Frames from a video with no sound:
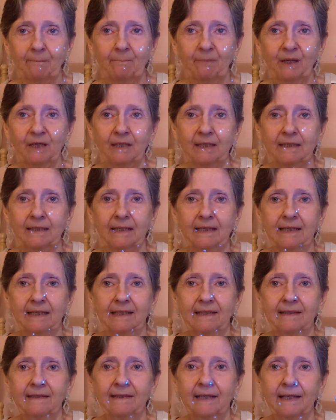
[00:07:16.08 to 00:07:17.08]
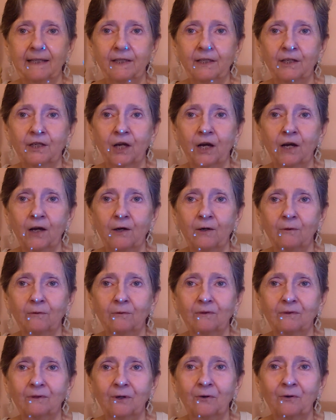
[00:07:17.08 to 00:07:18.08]
but there you go.
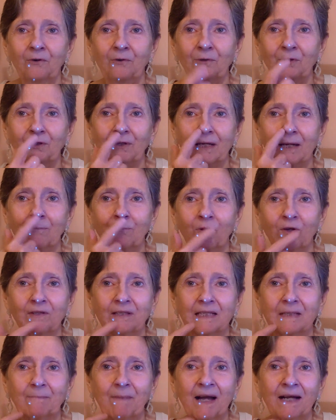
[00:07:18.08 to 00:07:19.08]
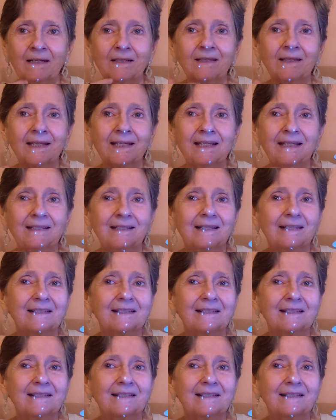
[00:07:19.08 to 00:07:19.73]
Oh, look, I'm all sparkly.